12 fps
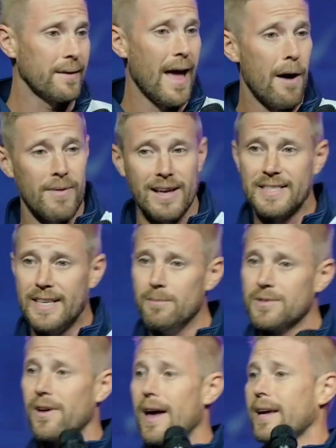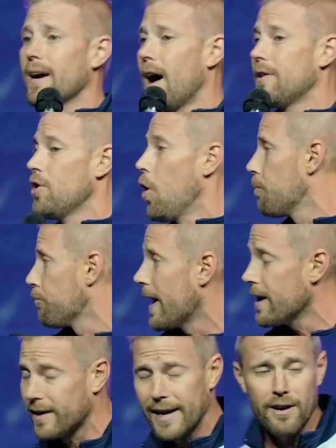That seems like a
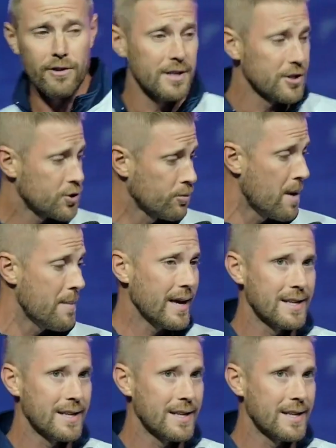no-brainer, get her into swimming.